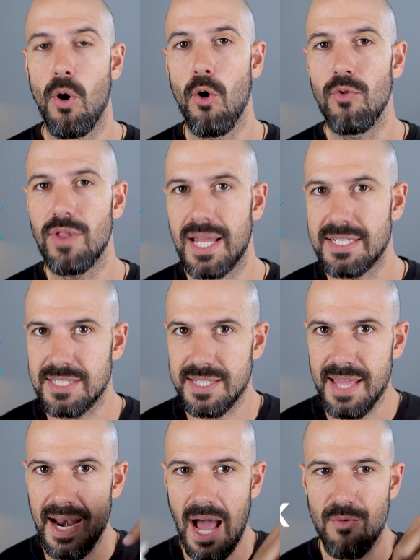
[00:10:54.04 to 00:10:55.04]
All the links to that
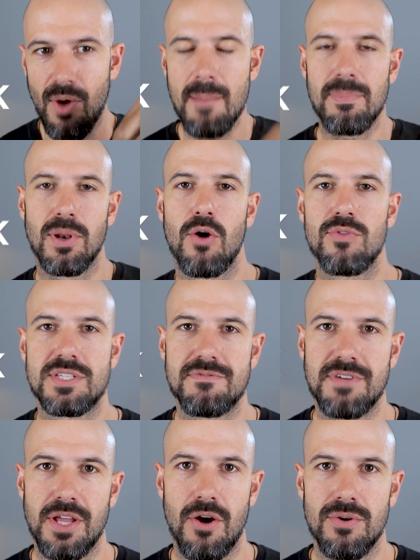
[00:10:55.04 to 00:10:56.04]
are right below this
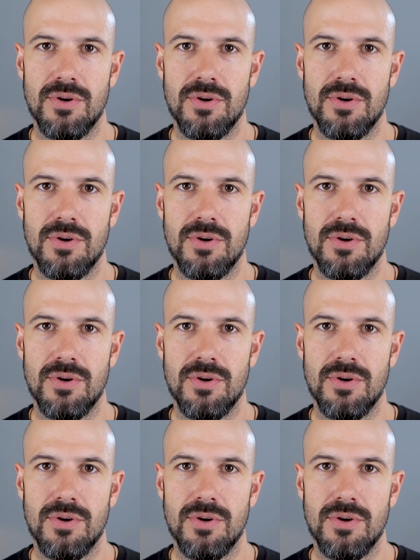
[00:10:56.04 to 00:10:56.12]
video.